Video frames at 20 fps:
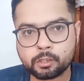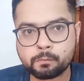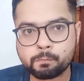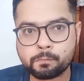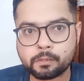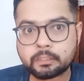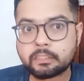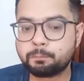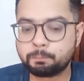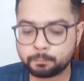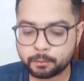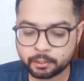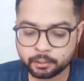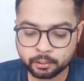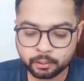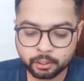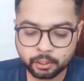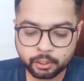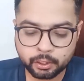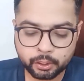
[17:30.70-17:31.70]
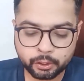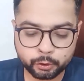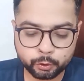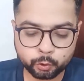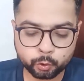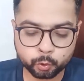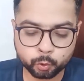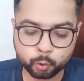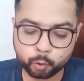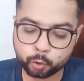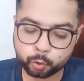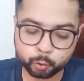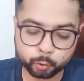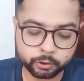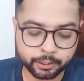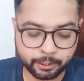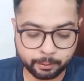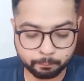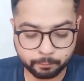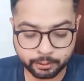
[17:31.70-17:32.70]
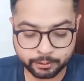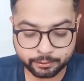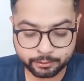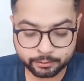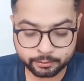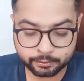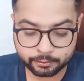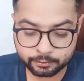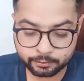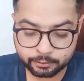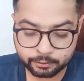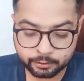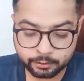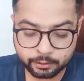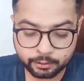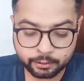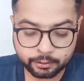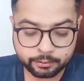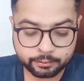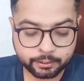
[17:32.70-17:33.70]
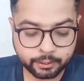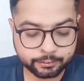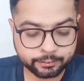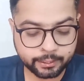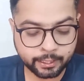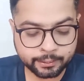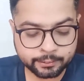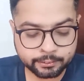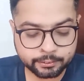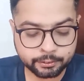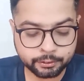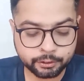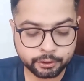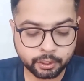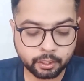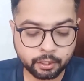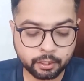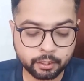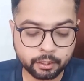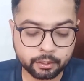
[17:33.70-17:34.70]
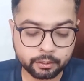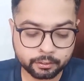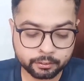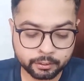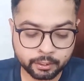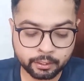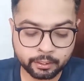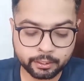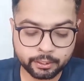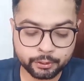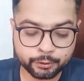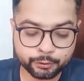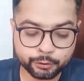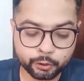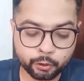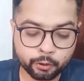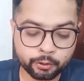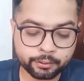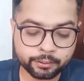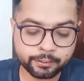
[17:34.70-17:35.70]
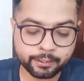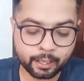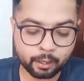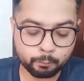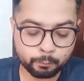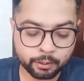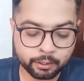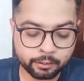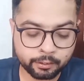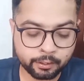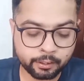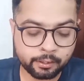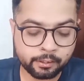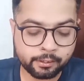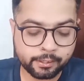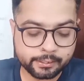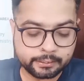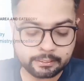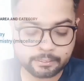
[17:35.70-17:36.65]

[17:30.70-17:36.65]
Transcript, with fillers: your paper in 2 to 3 months. The next journal is your chemical